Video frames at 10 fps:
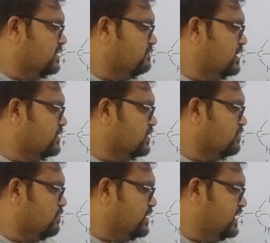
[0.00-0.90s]
it will
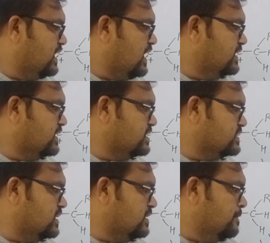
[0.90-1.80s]
undergo
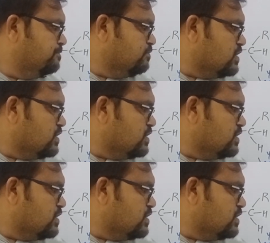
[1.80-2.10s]
dehydration